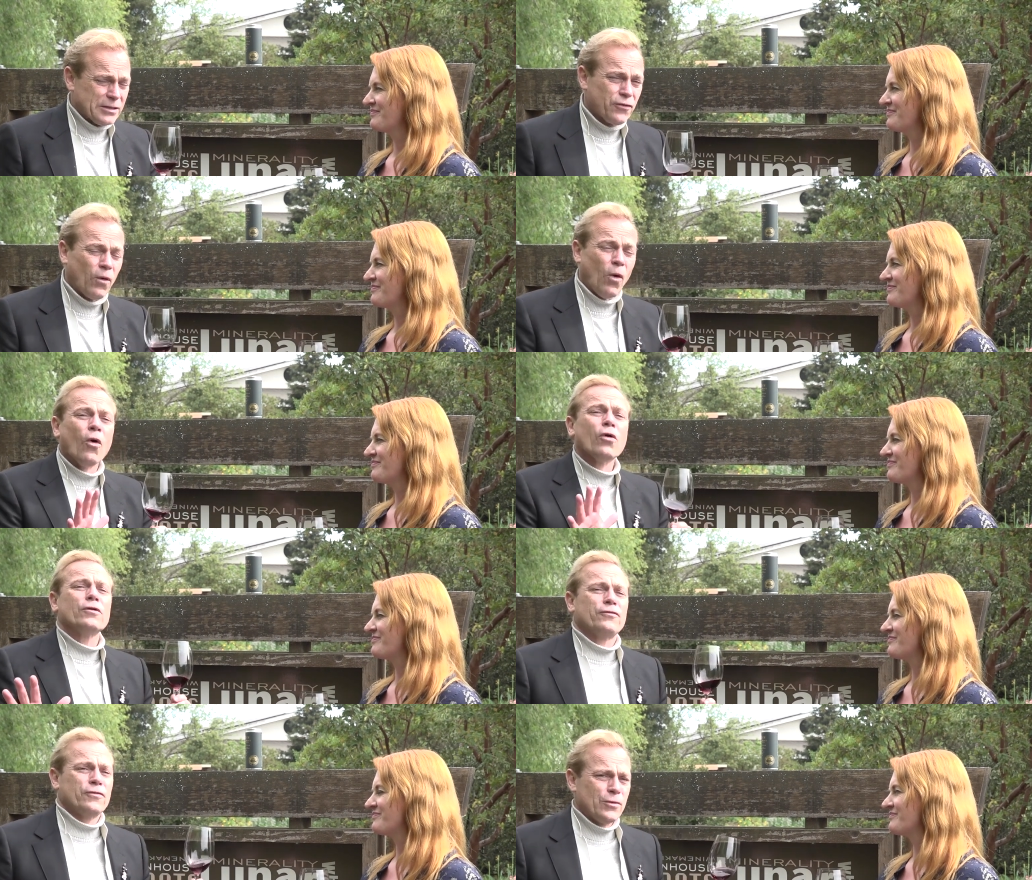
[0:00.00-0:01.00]
Speaker 1: as for all
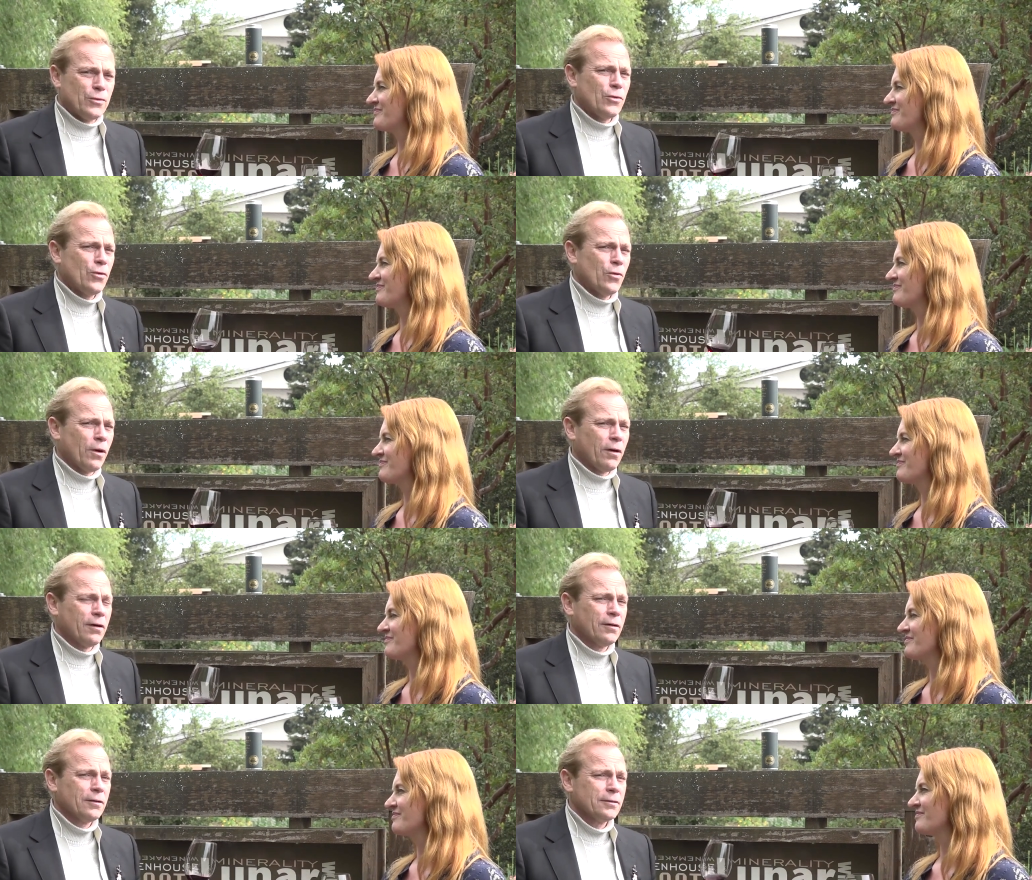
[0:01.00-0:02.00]
of you who
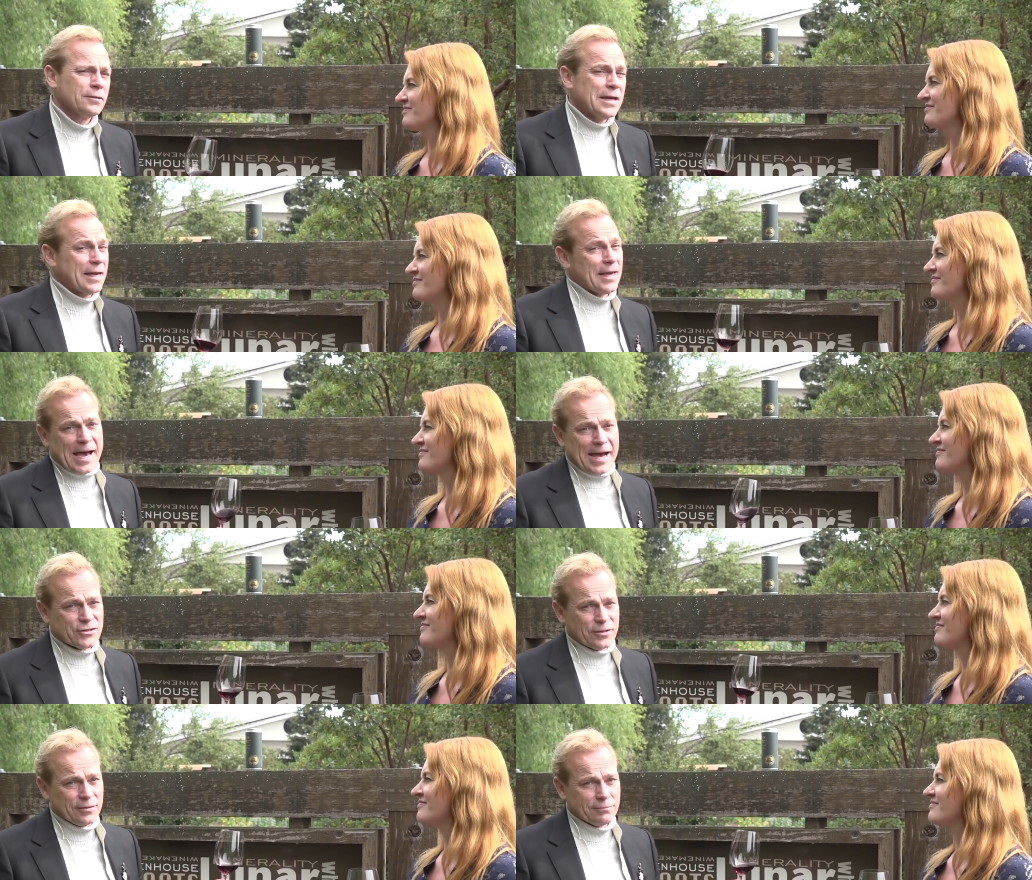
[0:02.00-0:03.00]
are taking
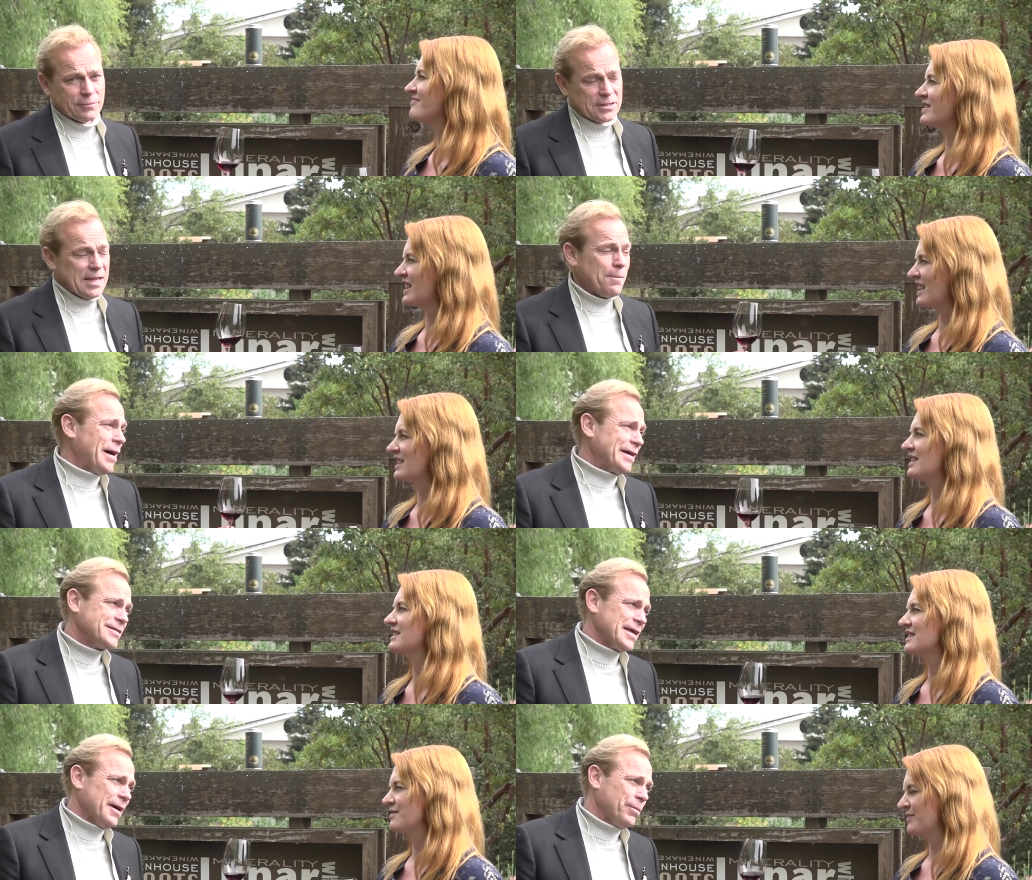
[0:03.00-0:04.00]
action step by
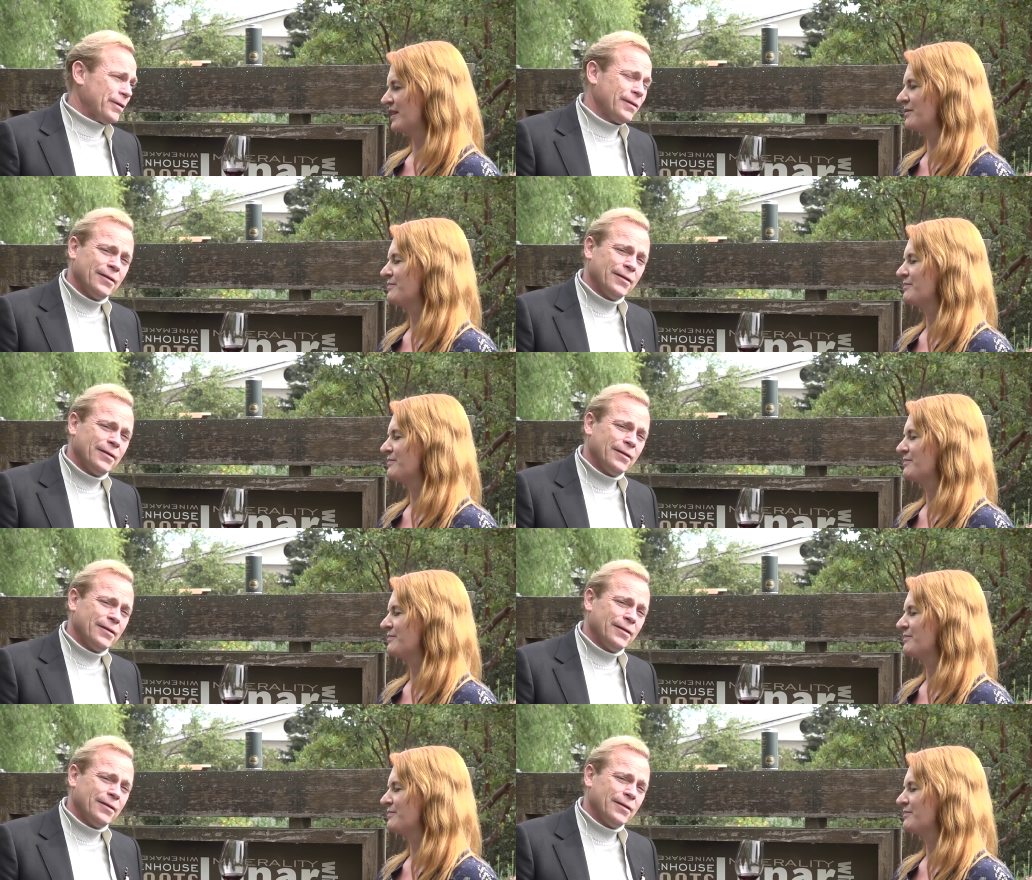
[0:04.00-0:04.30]
step. Yeah.